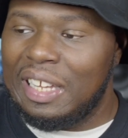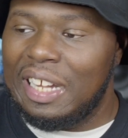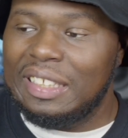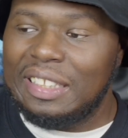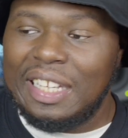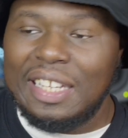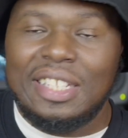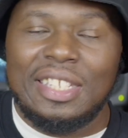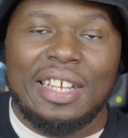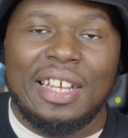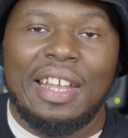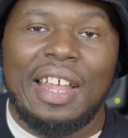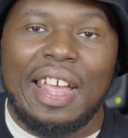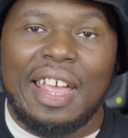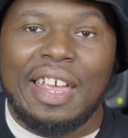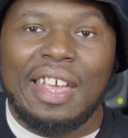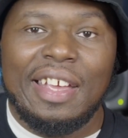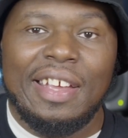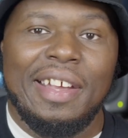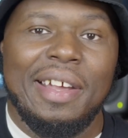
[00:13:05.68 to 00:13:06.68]
like they say, like
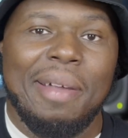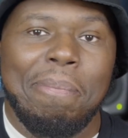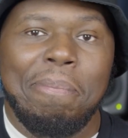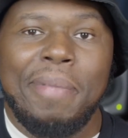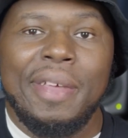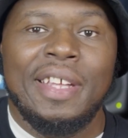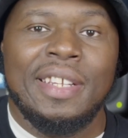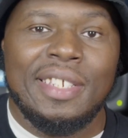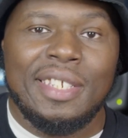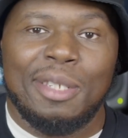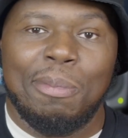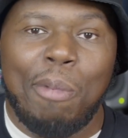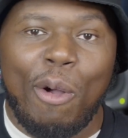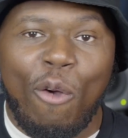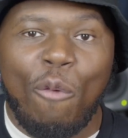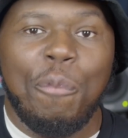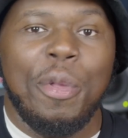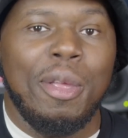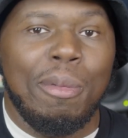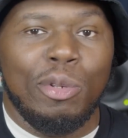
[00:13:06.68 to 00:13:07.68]
in good business,
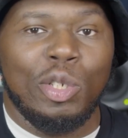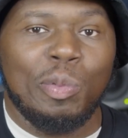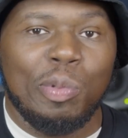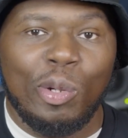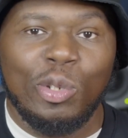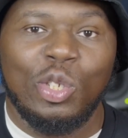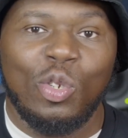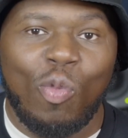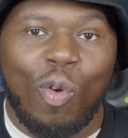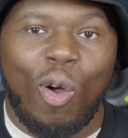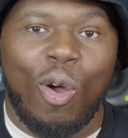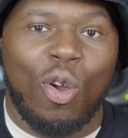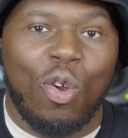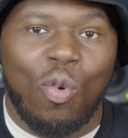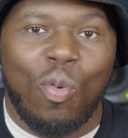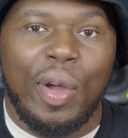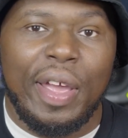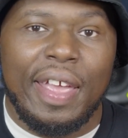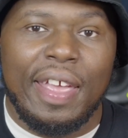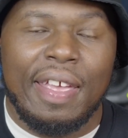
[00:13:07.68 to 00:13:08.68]
both people supposed to walk
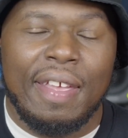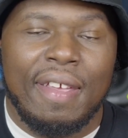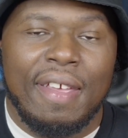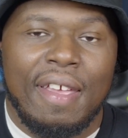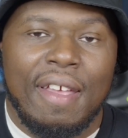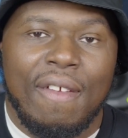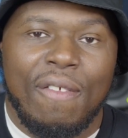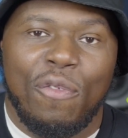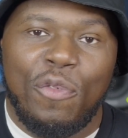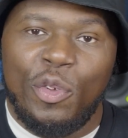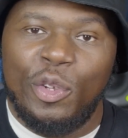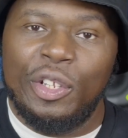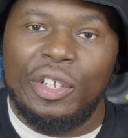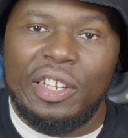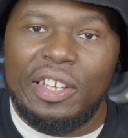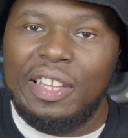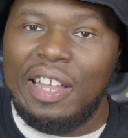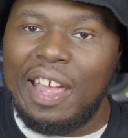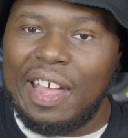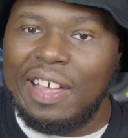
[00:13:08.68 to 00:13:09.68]
away
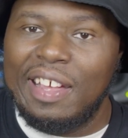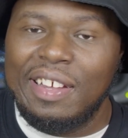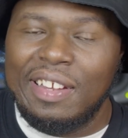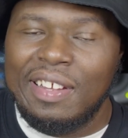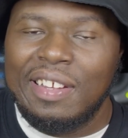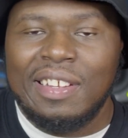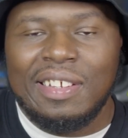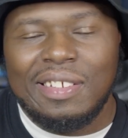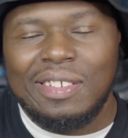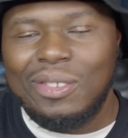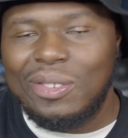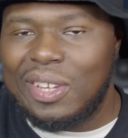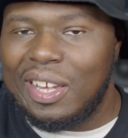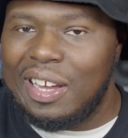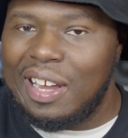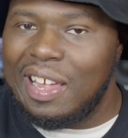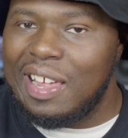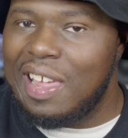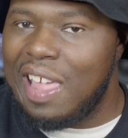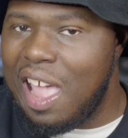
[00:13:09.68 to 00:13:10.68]
feeling like, okay,
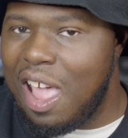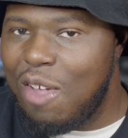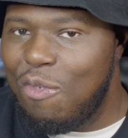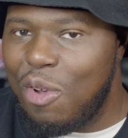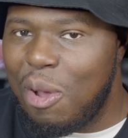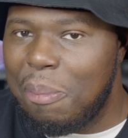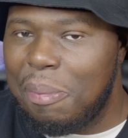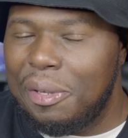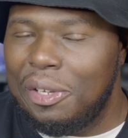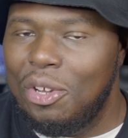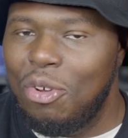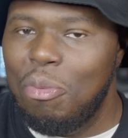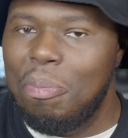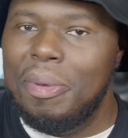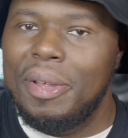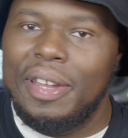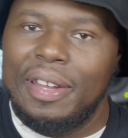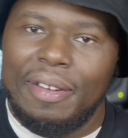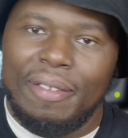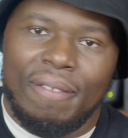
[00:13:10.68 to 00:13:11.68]
they gave up a little
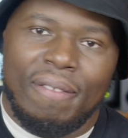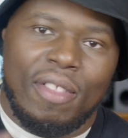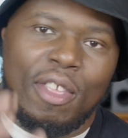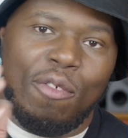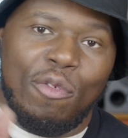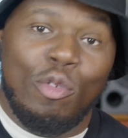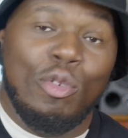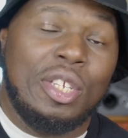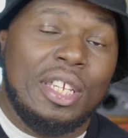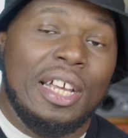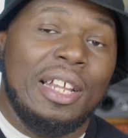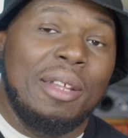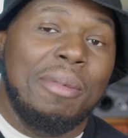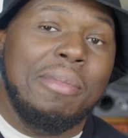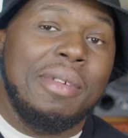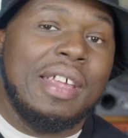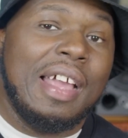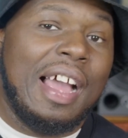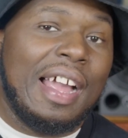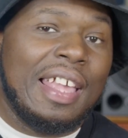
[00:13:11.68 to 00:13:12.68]
bit. If you telling
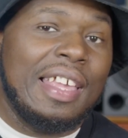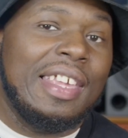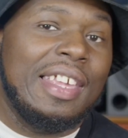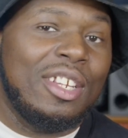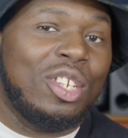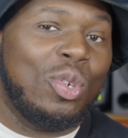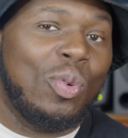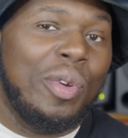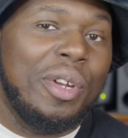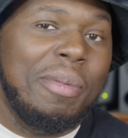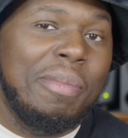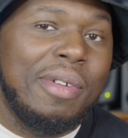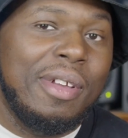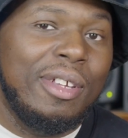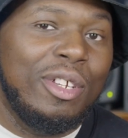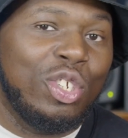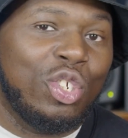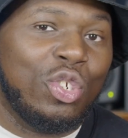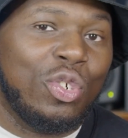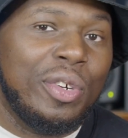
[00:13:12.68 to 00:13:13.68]
me I could get 20
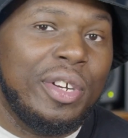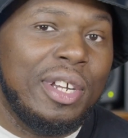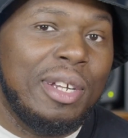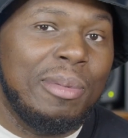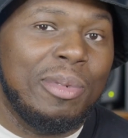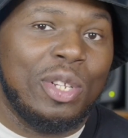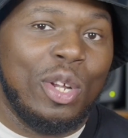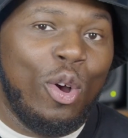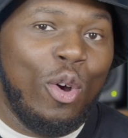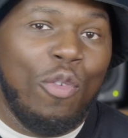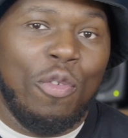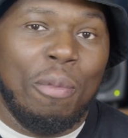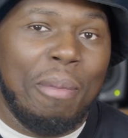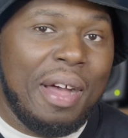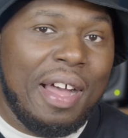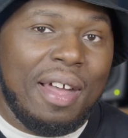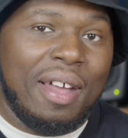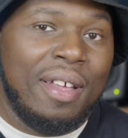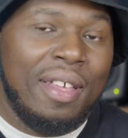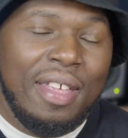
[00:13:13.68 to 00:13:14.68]
million streams over
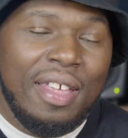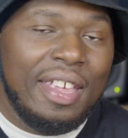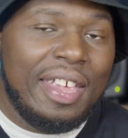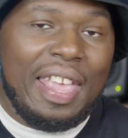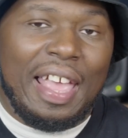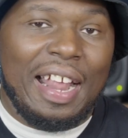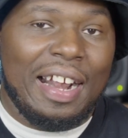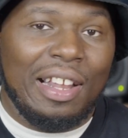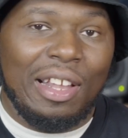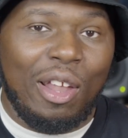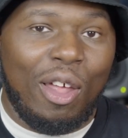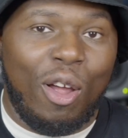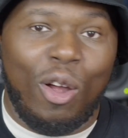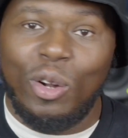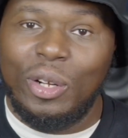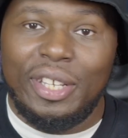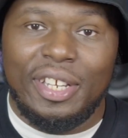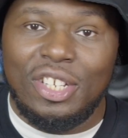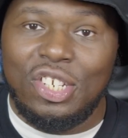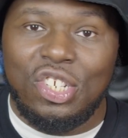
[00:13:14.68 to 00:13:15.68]
my
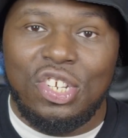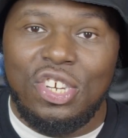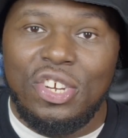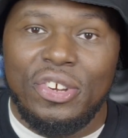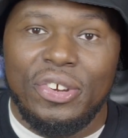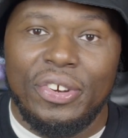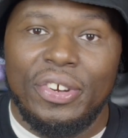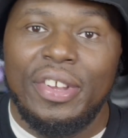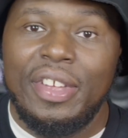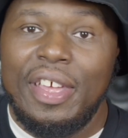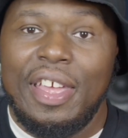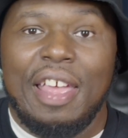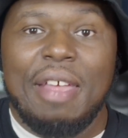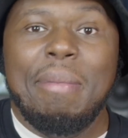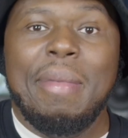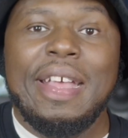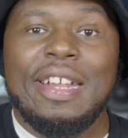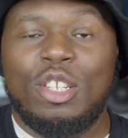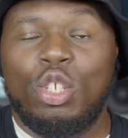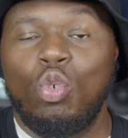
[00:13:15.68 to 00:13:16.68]
catalog this year and
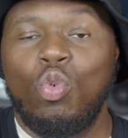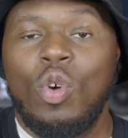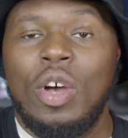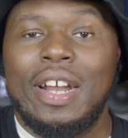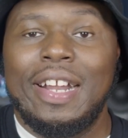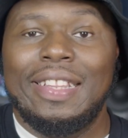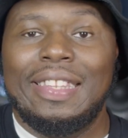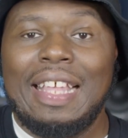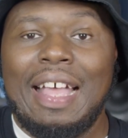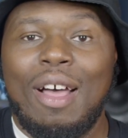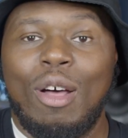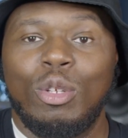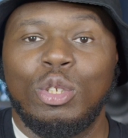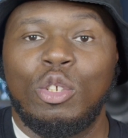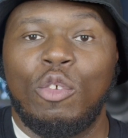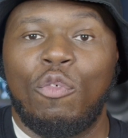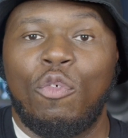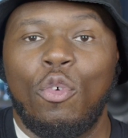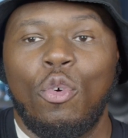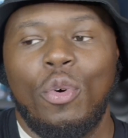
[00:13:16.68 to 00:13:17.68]
make
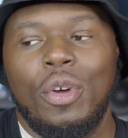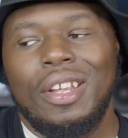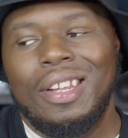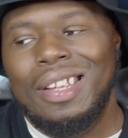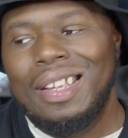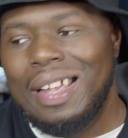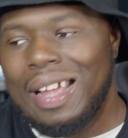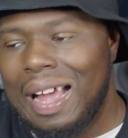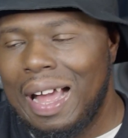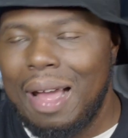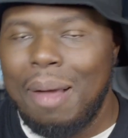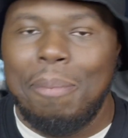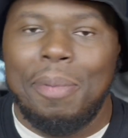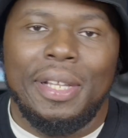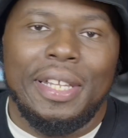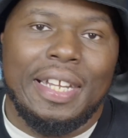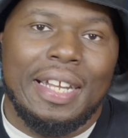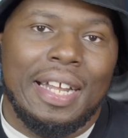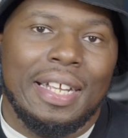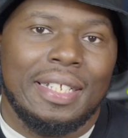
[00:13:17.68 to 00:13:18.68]
200,000 for it, I
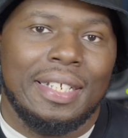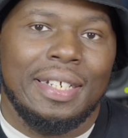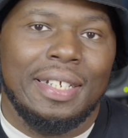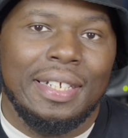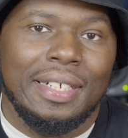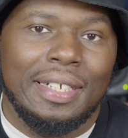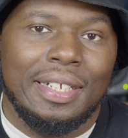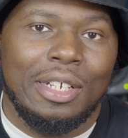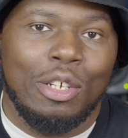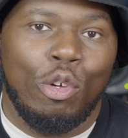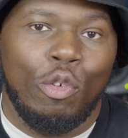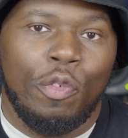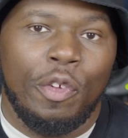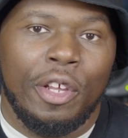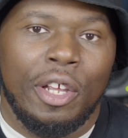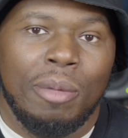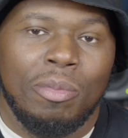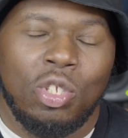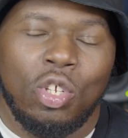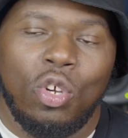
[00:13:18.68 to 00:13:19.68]
believe that's a good deal,
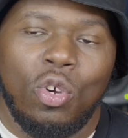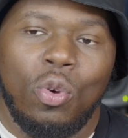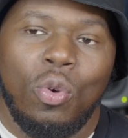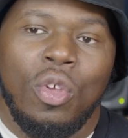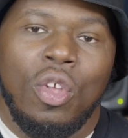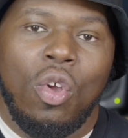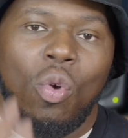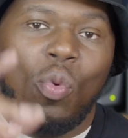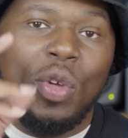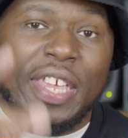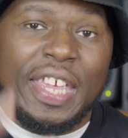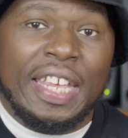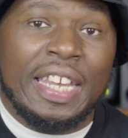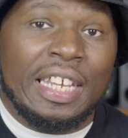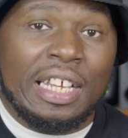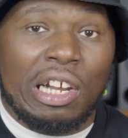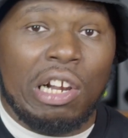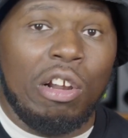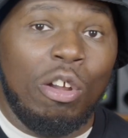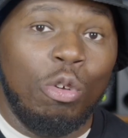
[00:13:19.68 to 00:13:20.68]
fam. So we getting
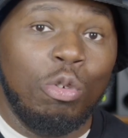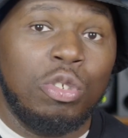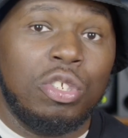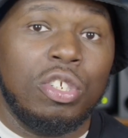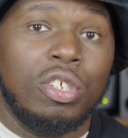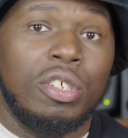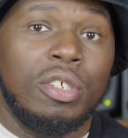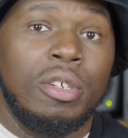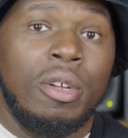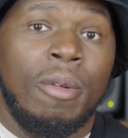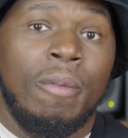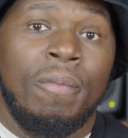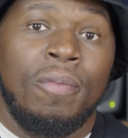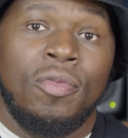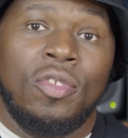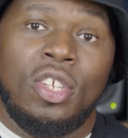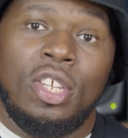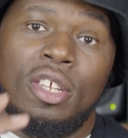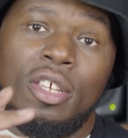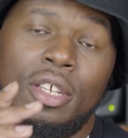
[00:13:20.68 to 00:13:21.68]
closer
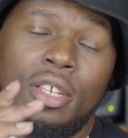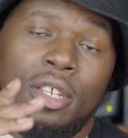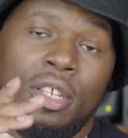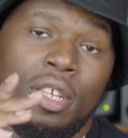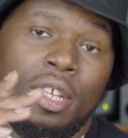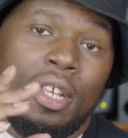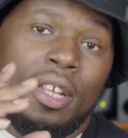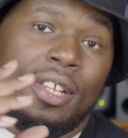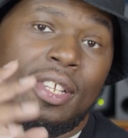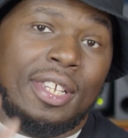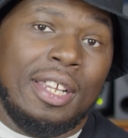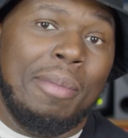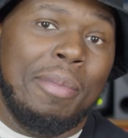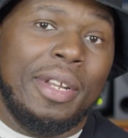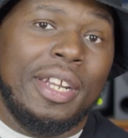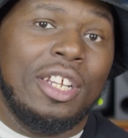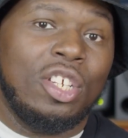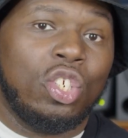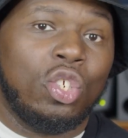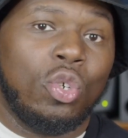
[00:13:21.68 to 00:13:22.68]
to some of
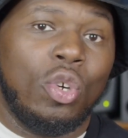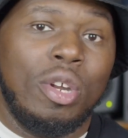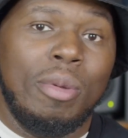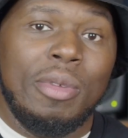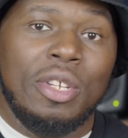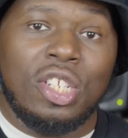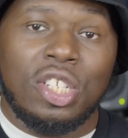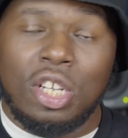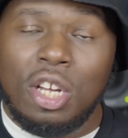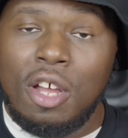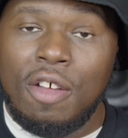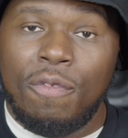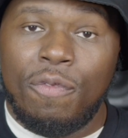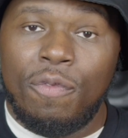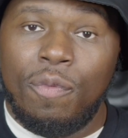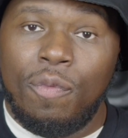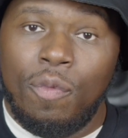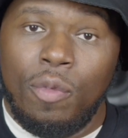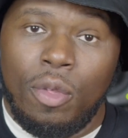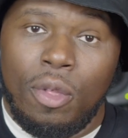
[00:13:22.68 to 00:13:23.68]
this streaming stuff
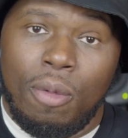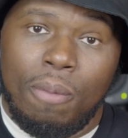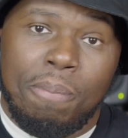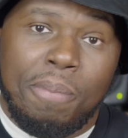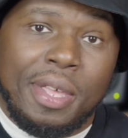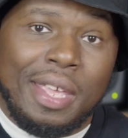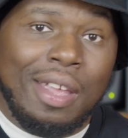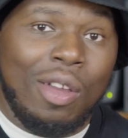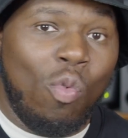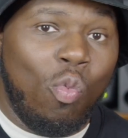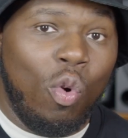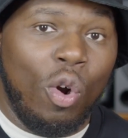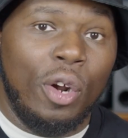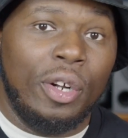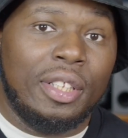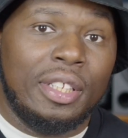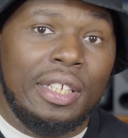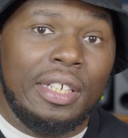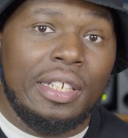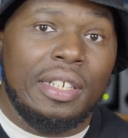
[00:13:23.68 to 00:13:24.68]
being
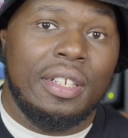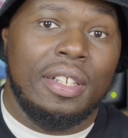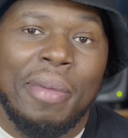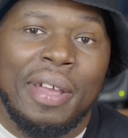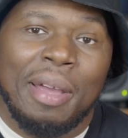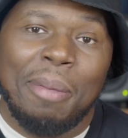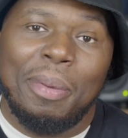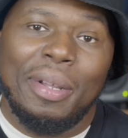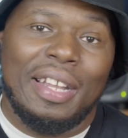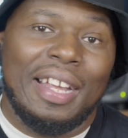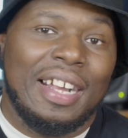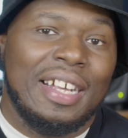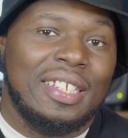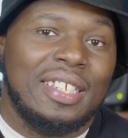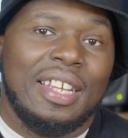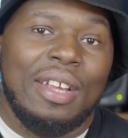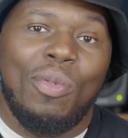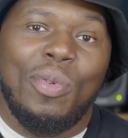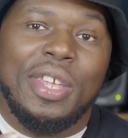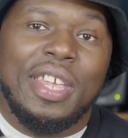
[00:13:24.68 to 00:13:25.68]
worth it, man. But like I
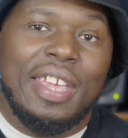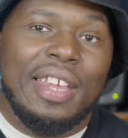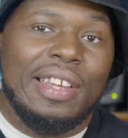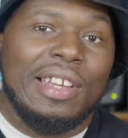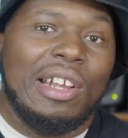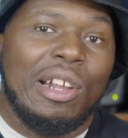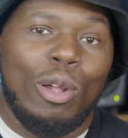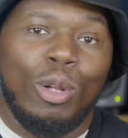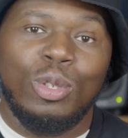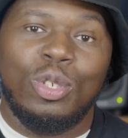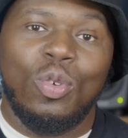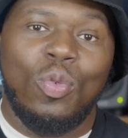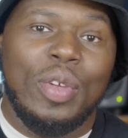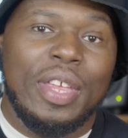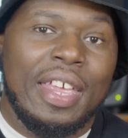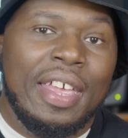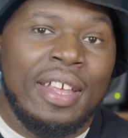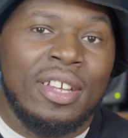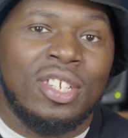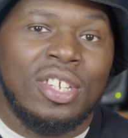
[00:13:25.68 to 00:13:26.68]
said, we getting closer, we
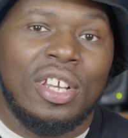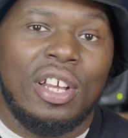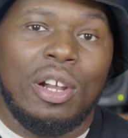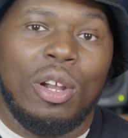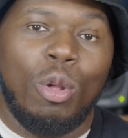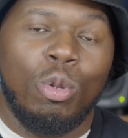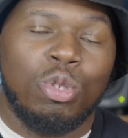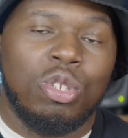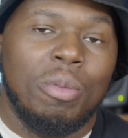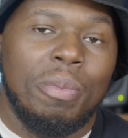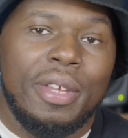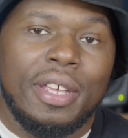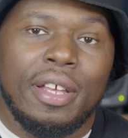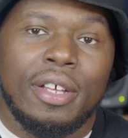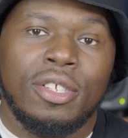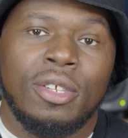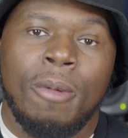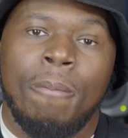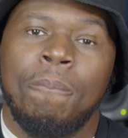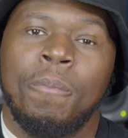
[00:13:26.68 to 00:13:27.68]
inching closer
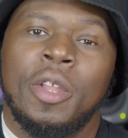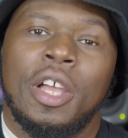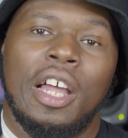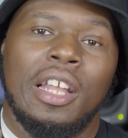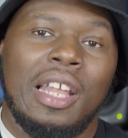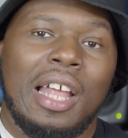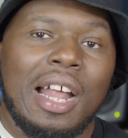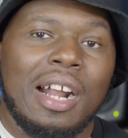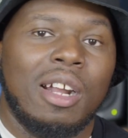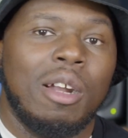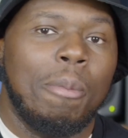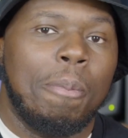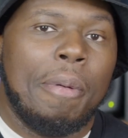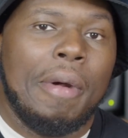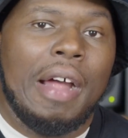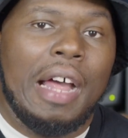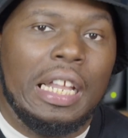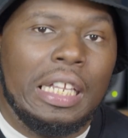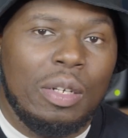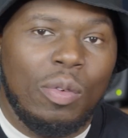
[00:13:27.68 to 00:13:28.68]
because a lot of the
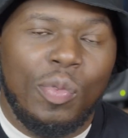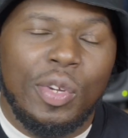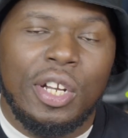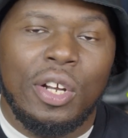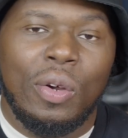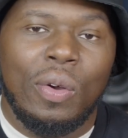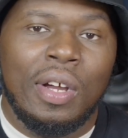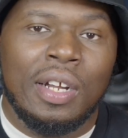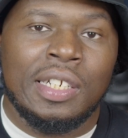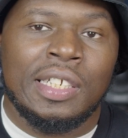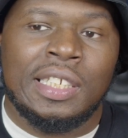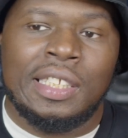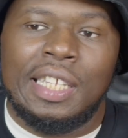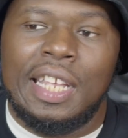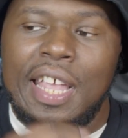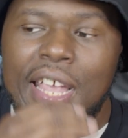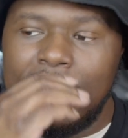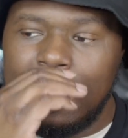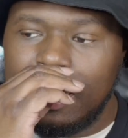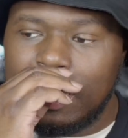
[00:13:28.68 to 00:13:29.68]
problem we don't
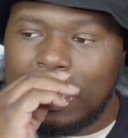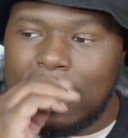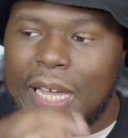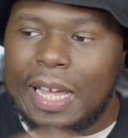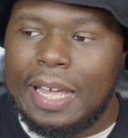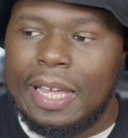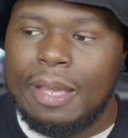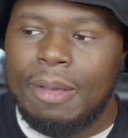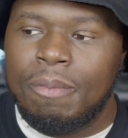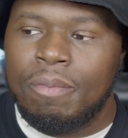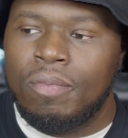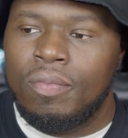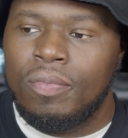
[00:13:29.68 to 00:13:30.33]
understand is like,